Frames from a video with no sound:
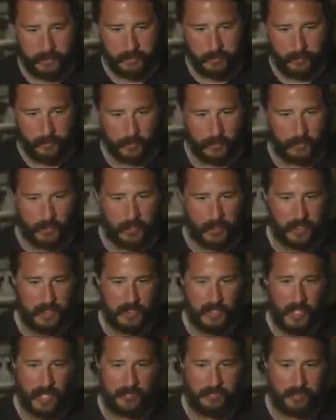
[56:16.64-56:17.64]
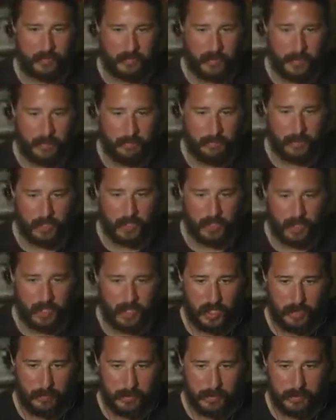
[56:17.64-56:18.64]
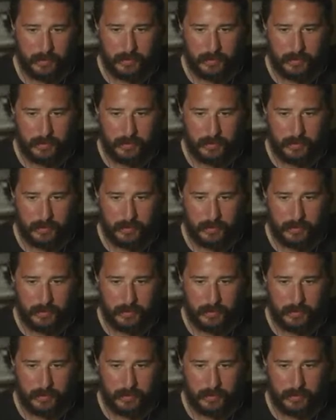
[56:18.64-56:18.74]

For doing a live stream book club.